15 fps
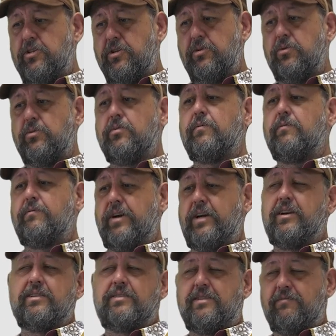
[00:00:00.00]
to
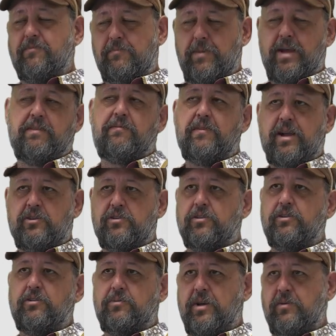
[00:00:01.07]
various different
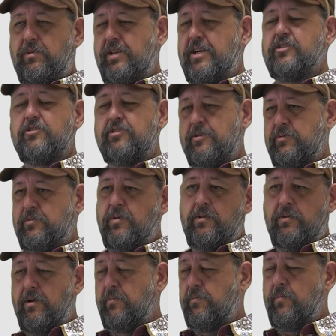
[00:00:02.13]
manufacturers. We had relationships
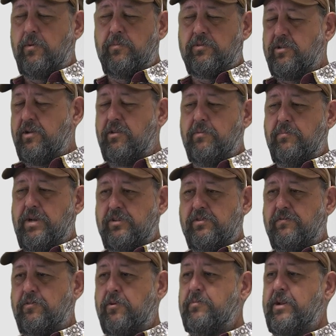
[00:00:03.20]
with almost all the
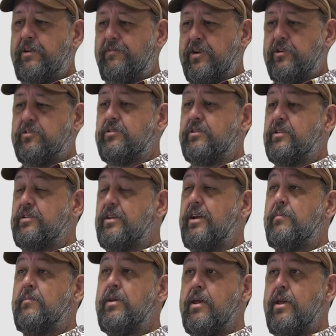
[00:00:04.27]
major phone manufacturers at the
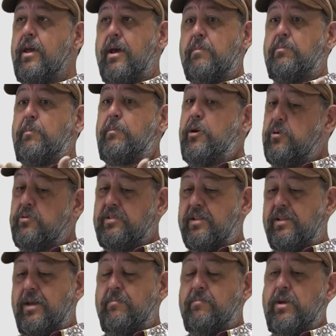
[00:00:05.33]
time, and proposed
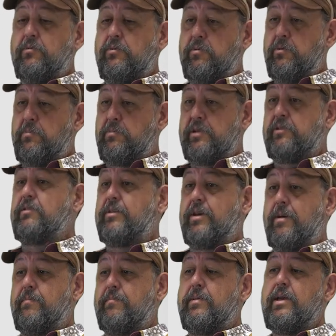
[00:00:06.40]
to them that we would build
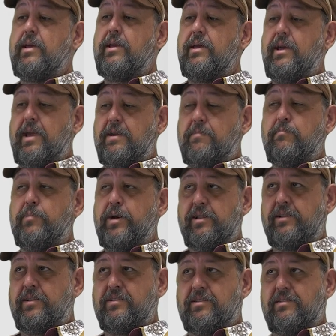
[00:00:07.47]
them a
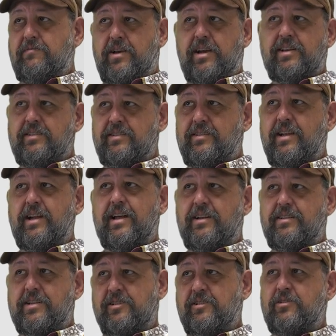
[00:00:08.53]
buttonless device that had
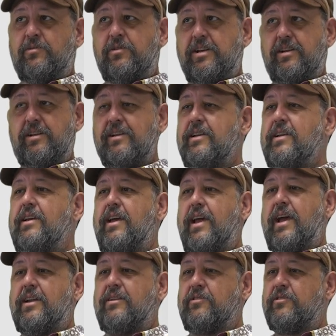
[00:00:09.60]
a touchscreen.
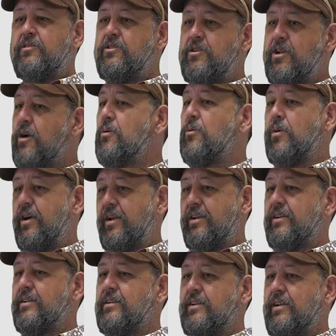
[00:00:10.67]
And no
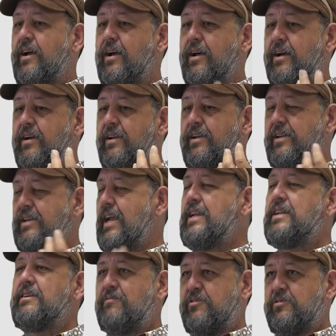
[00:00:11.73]
one uh, in
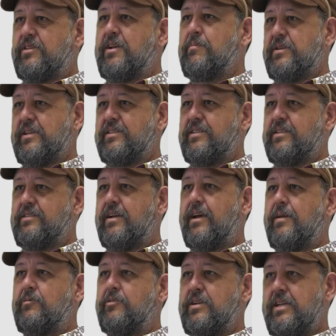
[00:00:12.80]
any of those companies at the
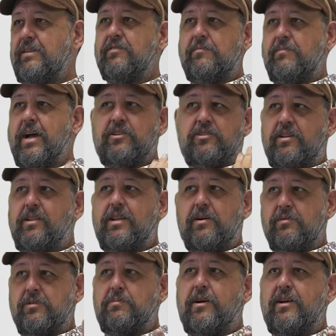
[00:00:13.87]
time could even imagine that
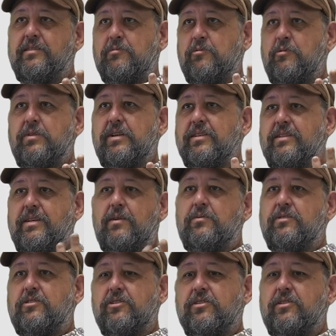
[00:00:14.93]
that was possible, because that
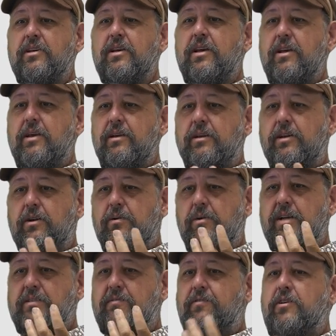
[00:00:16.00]
was just, you know,
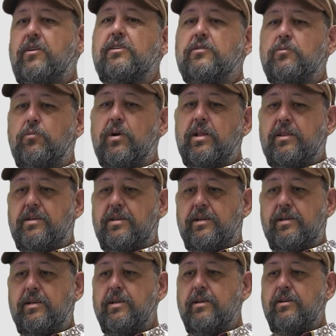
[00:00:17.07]
as far as what
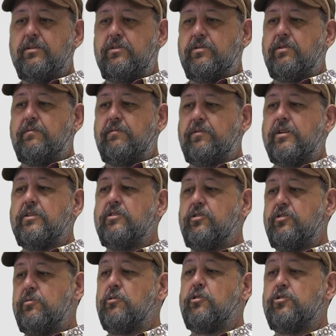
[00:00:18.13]
the sort of
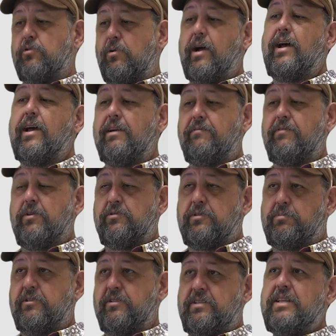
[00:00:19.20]
consumer drive that
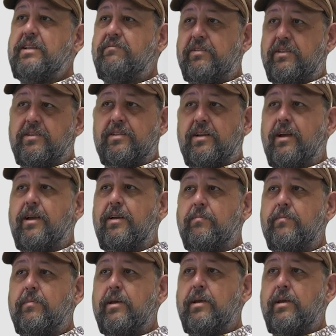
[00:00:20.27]
was perceived at the time,